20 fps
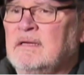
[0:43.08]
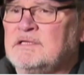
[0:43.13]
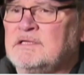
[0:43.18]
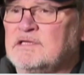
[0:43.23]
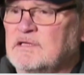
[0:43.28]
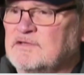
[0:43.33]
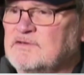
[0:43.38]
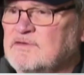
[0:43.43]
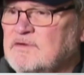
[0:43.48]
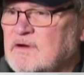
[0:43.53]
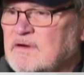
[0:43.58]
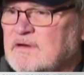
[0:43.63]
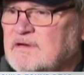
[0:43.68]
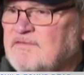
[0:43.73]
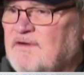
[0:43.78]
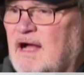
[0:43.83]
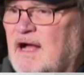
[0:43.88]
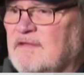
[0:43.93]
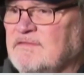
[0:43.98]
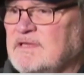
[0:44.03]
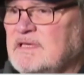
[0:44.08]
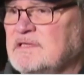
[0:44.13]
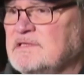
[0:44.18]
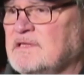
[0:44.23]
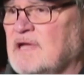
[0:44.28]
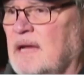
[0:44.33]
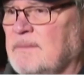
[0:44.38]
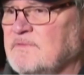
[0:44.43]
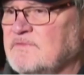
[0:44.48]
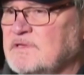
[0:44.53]
children are involved in this
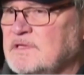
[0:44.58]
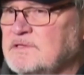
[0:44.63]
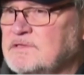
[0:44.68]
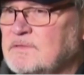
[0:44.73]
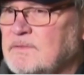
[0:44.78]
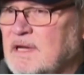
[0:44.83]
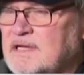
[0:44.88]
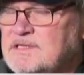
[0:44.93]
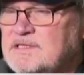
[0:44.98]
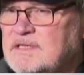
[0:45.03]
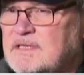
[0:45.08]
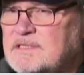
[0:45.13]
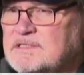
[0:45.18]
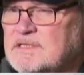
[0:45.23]
type of situation.